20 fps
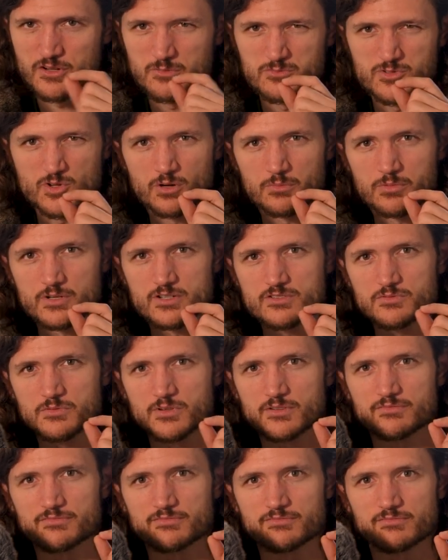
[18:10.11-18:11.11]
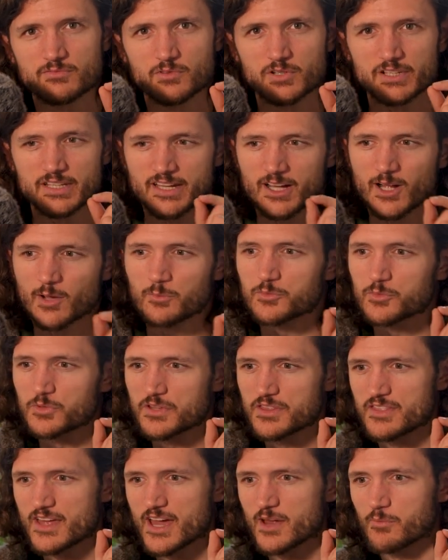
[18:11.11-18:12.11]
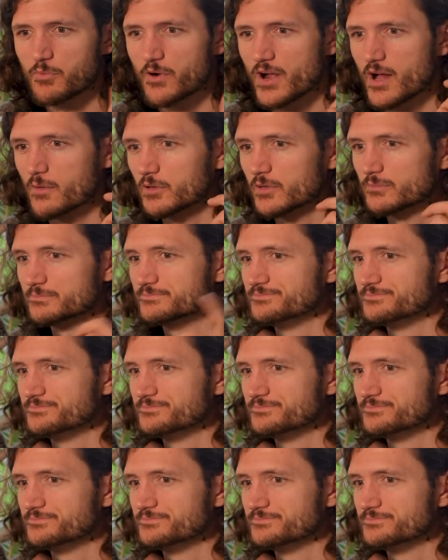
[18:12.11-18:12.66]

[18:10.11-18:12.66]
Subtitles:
absorbers would have really helped with that problem.